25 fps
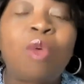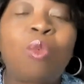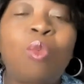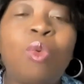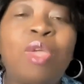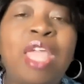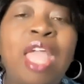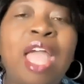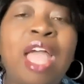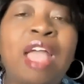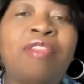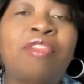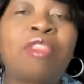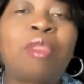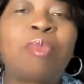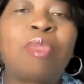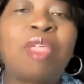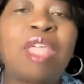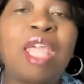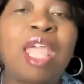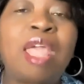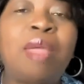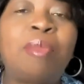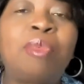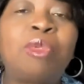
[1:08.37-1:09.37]
We have to
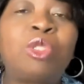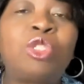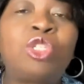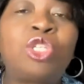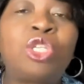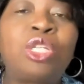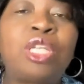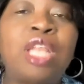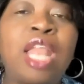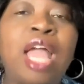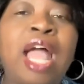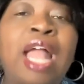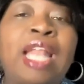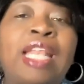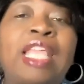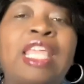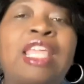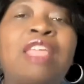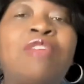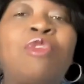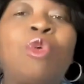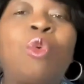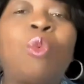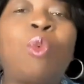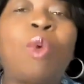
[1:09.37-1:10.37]
be able to not
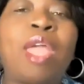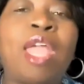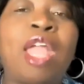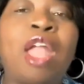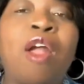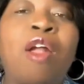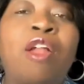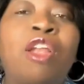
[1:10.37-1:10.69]
give away